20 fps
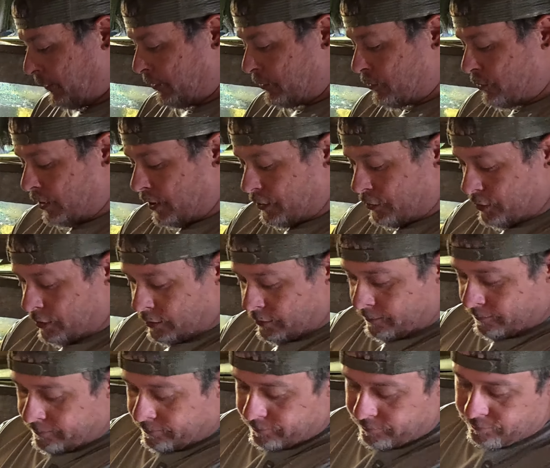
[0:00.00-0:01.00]

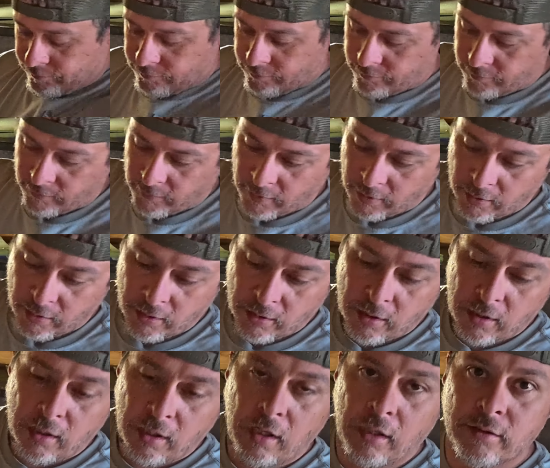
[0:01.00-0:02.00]
filtration
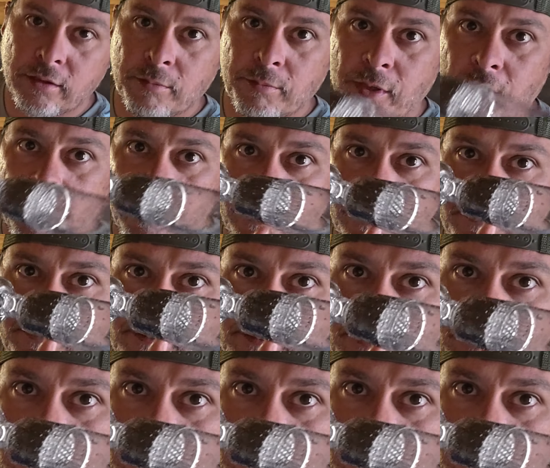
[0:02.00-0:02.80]
on the bottom,